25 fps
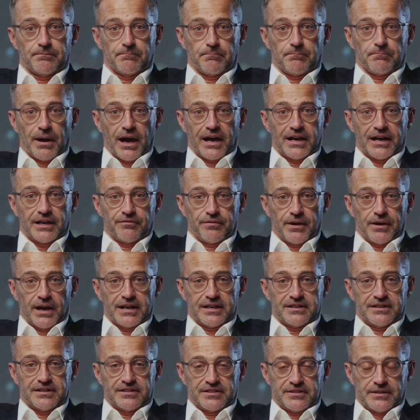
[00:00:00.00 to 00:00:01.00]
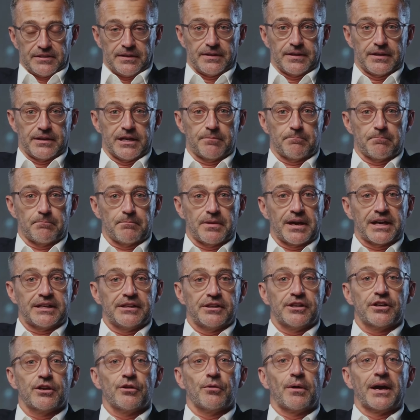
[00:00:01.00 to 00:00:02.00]
My advice
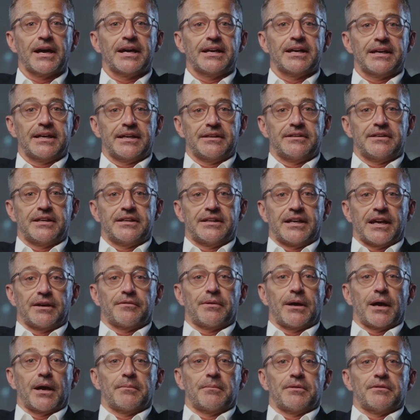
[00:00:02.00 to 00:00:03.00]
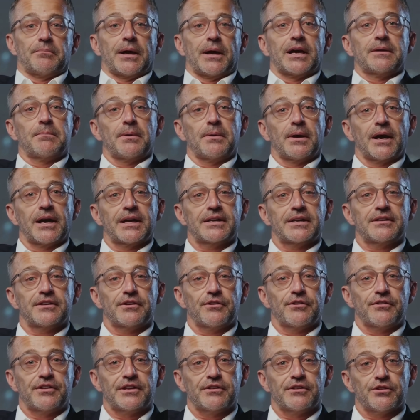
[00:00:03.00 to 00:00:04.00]
embed QA into DevOps pipelines
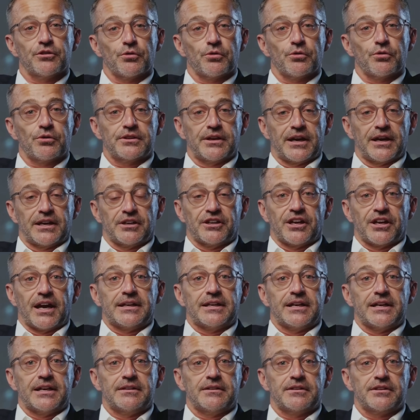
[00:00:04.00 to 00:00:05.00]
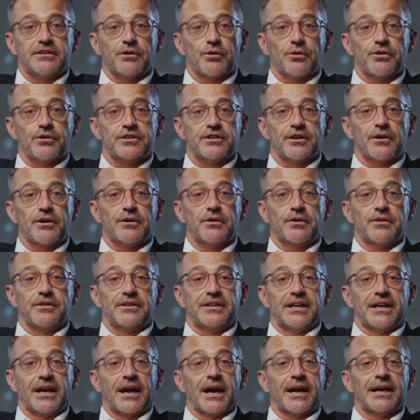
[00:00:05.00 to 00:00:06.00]
using tools like Jenkins or
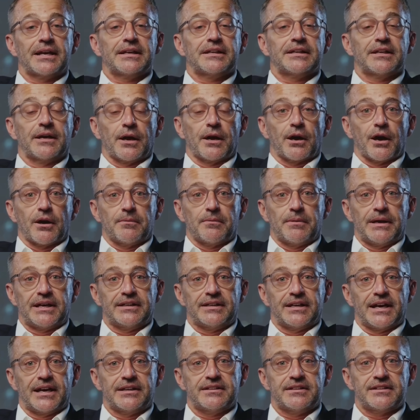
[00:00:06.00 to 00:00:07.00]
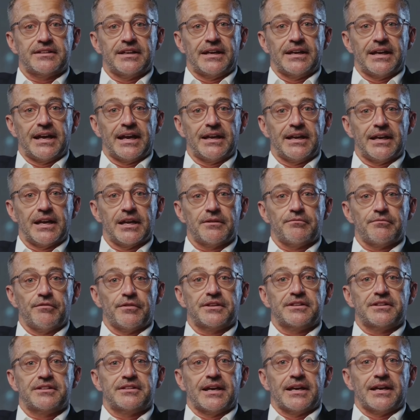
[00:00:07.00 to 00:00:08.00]
CircleCI to automate testing at
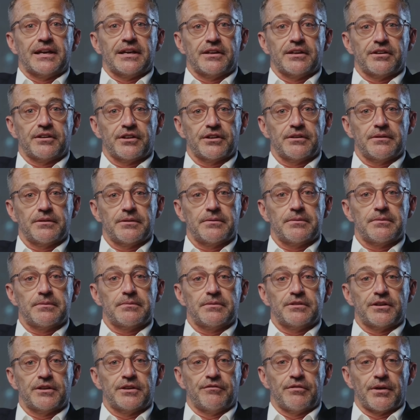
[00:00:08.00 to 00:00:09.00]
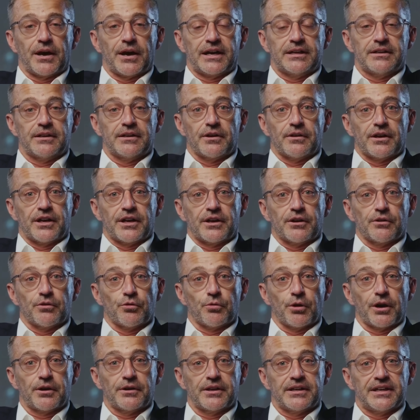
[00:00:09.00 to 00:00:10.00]
every stage, define clear
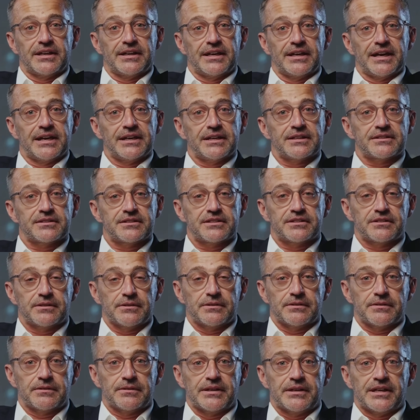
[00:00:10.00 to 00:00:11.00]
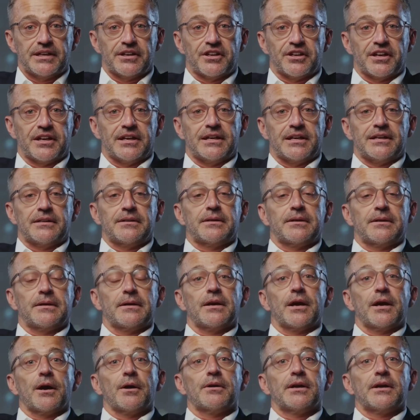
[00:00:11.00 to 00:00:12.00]
quality gates, e.g.,
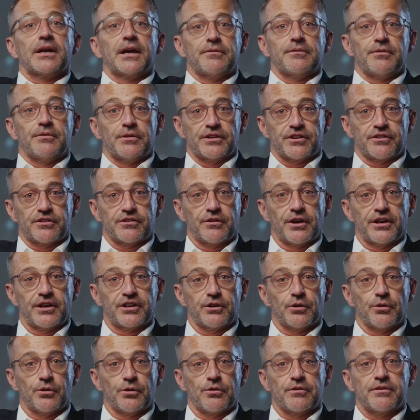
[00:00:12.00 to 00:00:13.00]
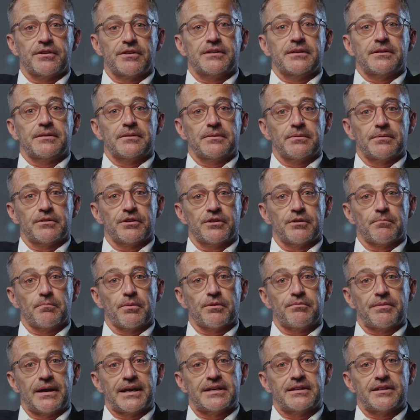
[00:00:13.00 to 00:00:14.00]
code coverage thresholds, to
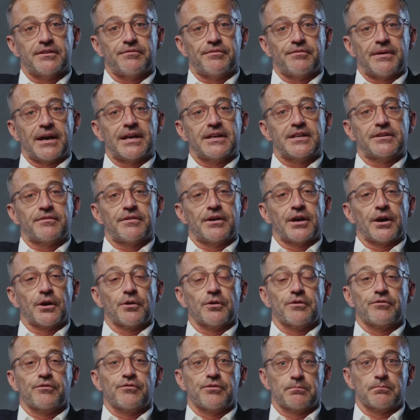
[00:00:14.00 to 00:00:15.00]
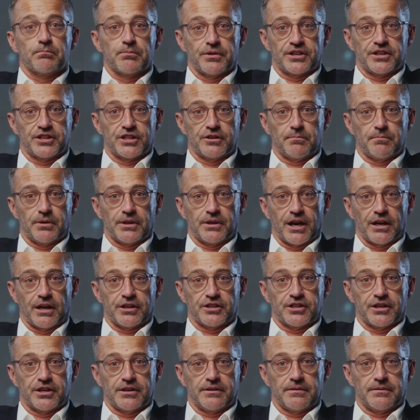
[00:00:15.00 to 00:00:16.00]
prevent defective code from reaching
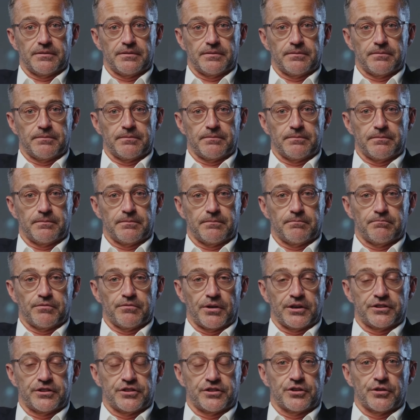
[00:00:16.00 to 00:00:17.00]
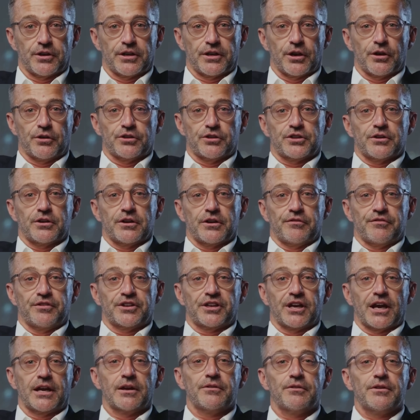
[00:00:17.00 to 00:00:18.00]
production, foster a culture of
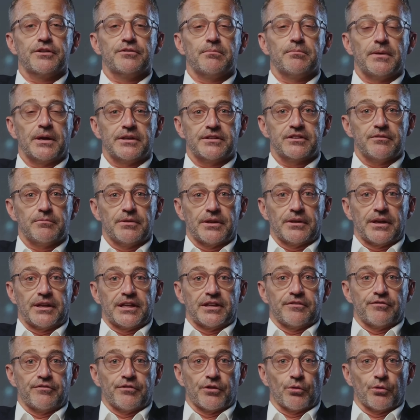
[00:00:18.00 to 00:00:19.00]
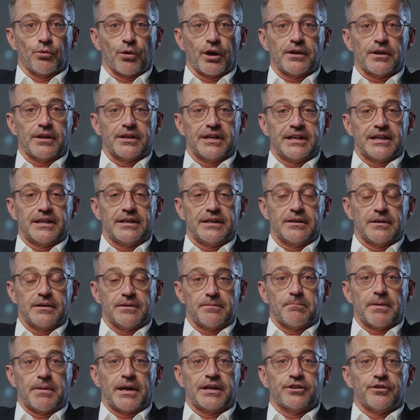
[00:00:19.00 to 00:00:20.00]
shared responsibility for quality
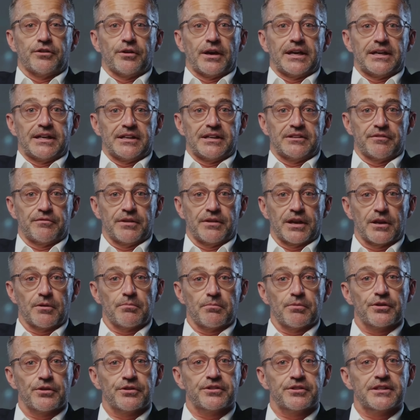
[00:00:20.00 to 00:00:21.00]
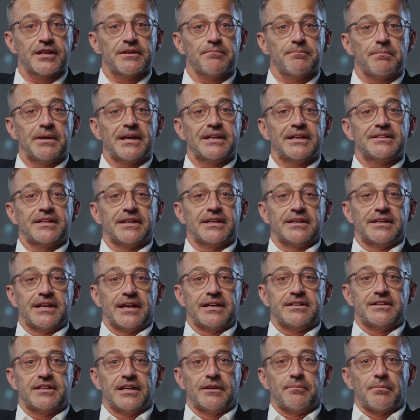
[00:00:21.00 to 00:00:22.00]
by training developers in basic
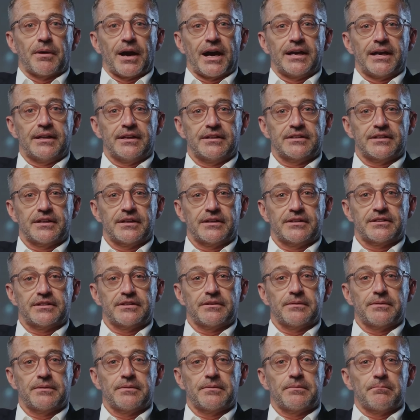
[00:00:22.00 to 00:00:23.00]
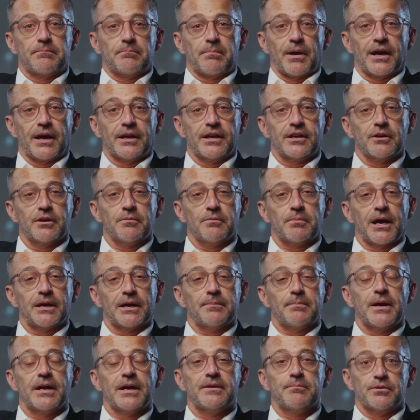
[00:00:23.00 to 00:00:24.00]
testing practices, monitor
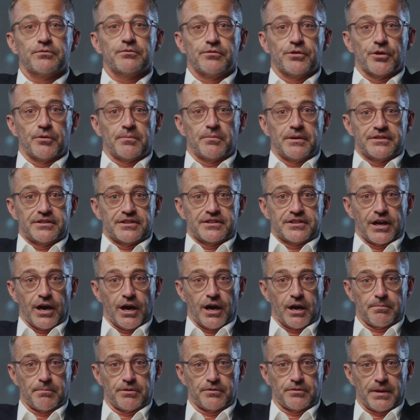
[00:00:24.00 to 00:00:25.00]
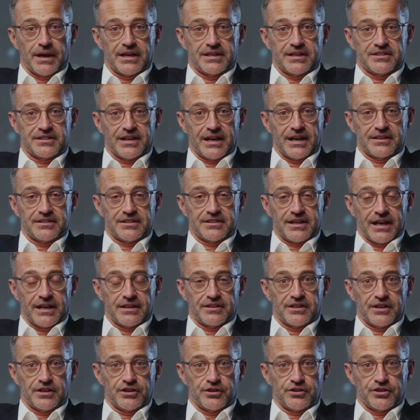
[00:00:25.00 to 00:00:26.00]
pipeline performance to optimize test
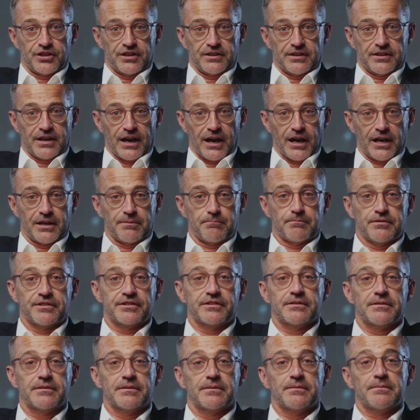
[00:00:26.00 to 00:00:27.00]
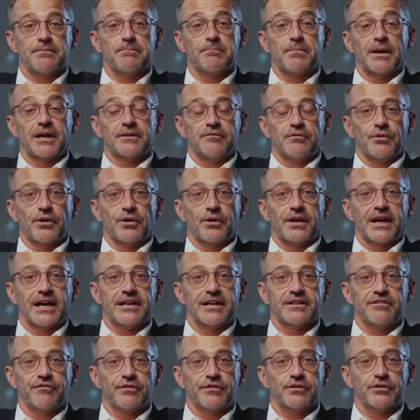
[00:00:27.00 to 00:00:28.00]
execution times. My
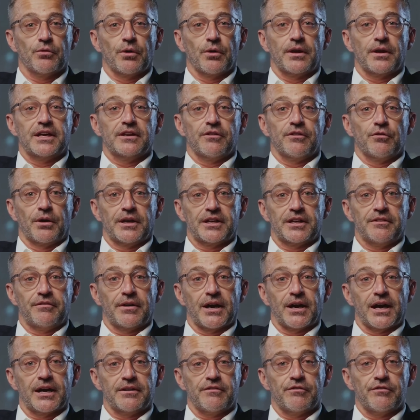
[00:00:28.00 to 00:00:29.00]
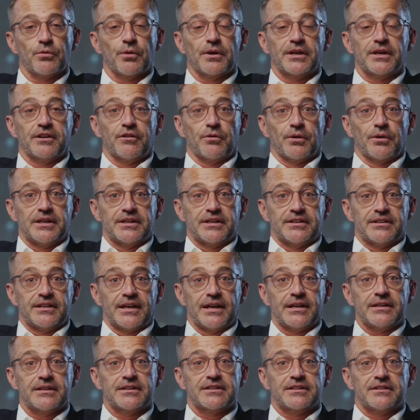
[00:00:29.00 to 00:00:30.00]
forecast for 2025
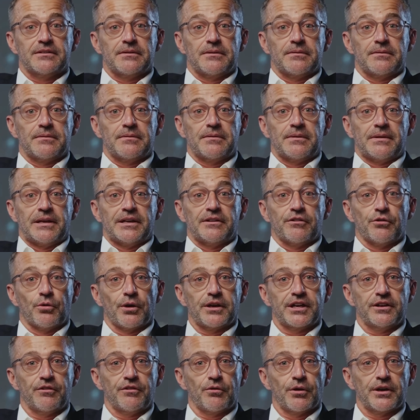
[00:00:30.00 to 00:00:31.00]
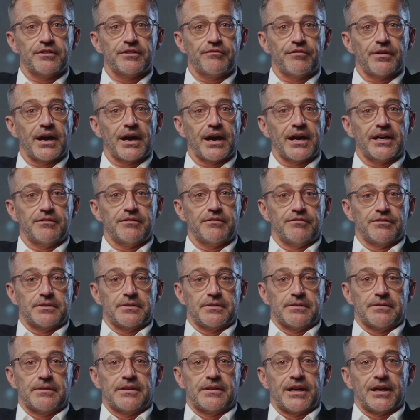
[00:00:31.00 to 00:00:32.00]
2026. In 2025,
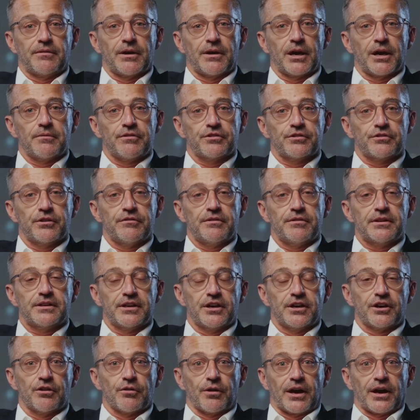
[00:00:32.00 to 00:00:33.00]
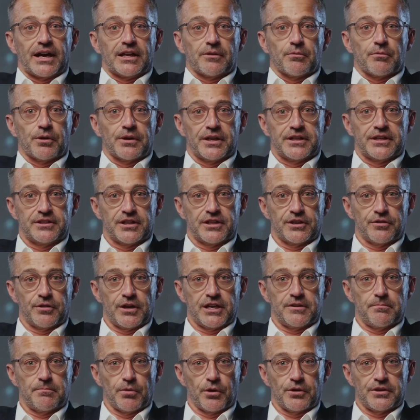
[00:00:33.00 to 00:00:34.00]
DevOps driven QA will
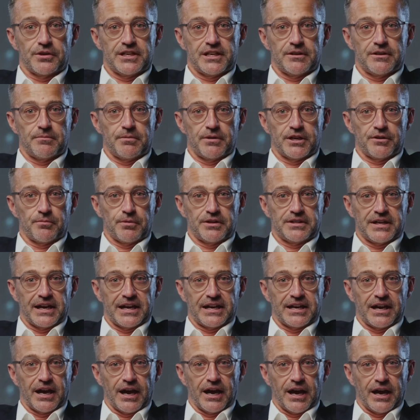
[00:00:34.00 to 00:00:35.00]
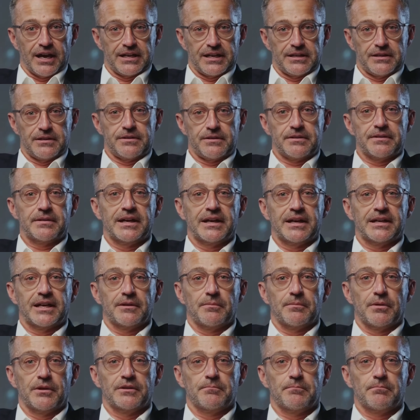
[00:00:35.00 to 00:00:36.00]
integrate more deeply with AI,
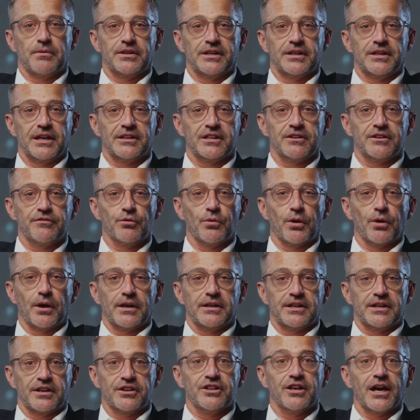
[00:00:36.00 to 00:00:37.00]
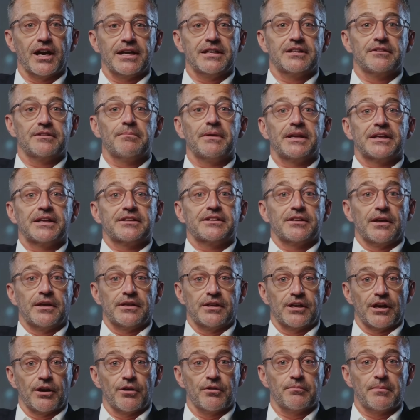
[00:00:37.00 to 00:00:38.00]
enabling predictive quality checks based
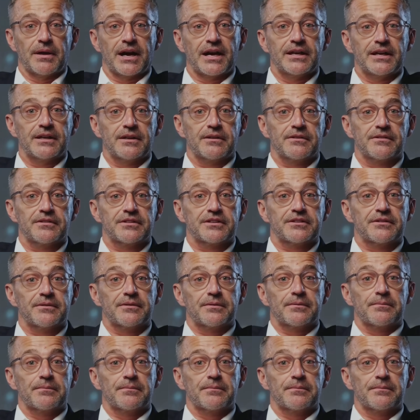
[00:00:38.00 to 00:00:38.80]
on code patterns.